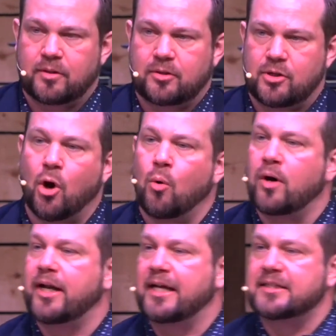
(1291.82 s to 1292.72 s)
No one
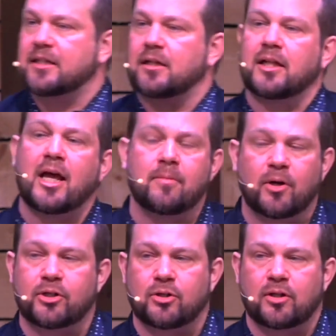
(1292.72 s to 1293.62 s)
has a claim
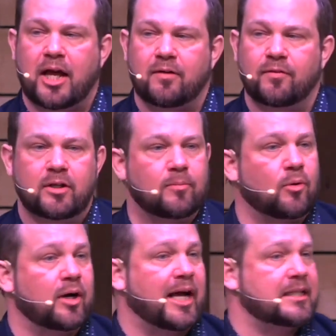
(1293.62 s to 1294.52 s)
on your life
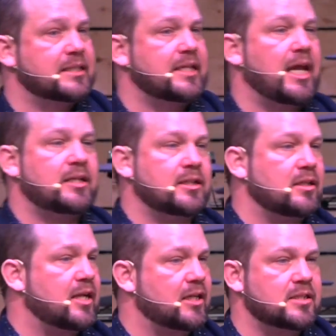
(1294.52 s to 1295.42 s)
anymore. Not Satan,
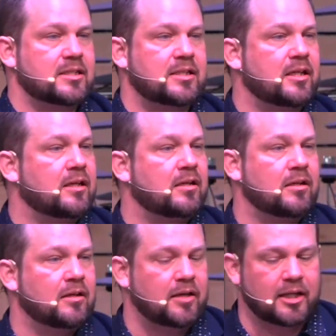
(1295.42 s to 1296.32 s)
not sin,
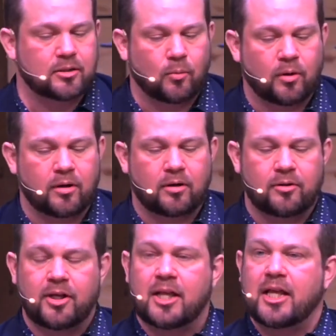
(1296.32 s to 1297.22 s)
not the world.
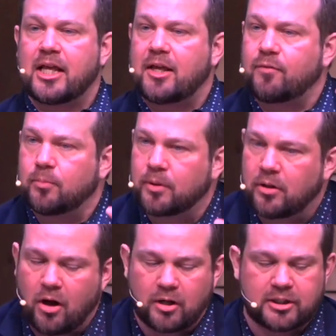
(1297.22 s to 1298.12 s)
If you
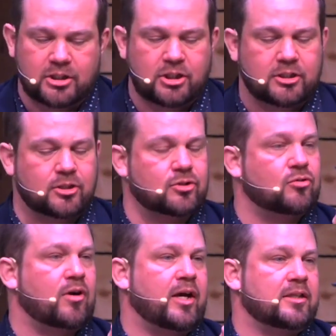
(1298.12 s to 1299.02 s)
belong to Jesus
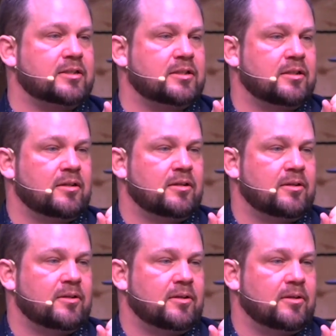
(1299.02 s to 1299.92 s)
Christ,
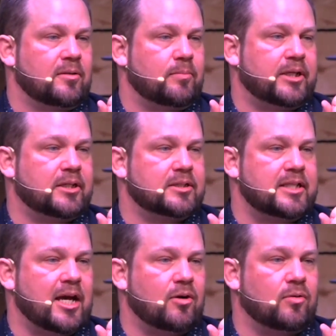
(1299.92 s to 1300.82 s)
because
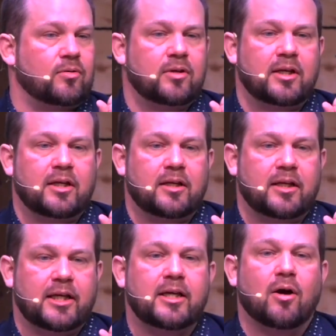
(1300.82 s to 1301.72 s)
now
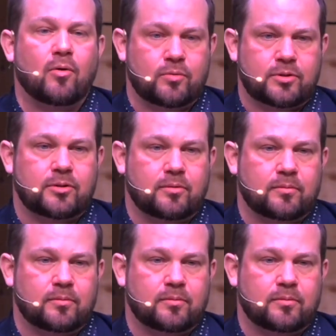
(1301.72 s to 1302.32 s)
he owns you.